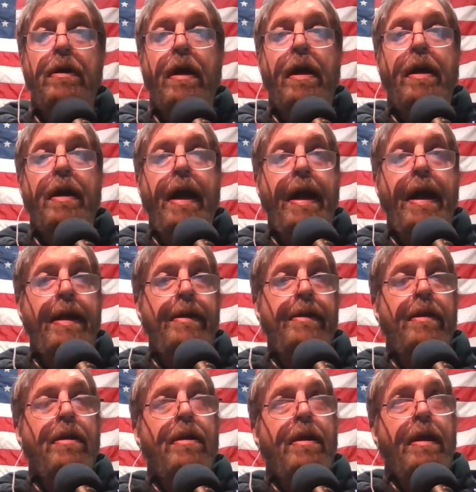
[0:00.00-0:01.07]
And
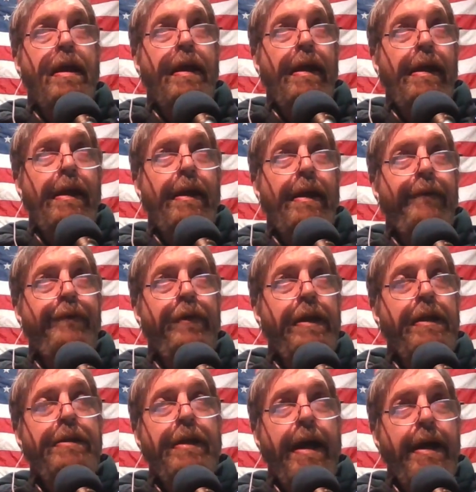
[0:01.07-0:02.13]
if you
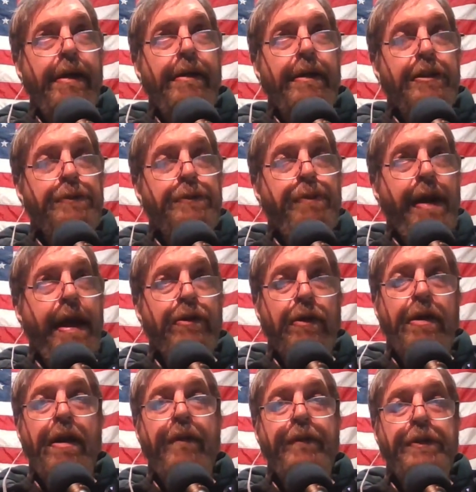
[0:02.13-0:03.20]
need to expand your
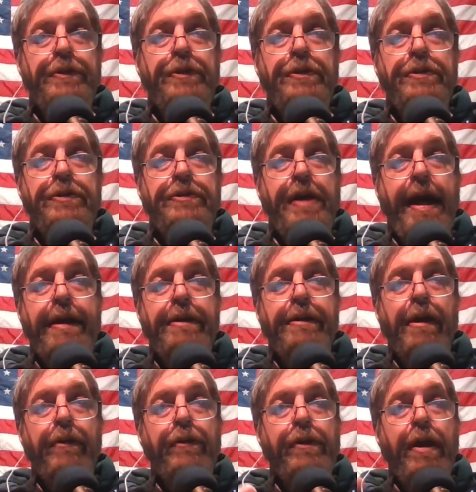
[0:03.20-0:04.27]
coverage, you just add
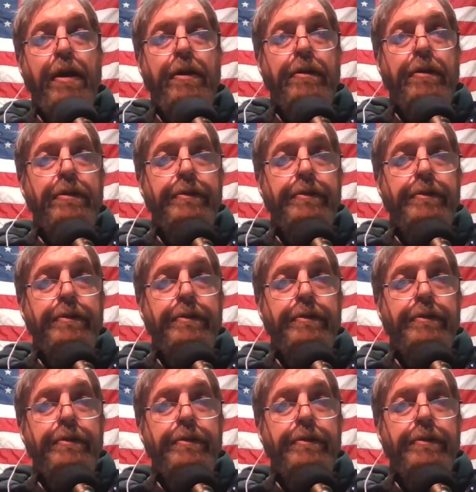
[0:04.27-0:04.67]
another node.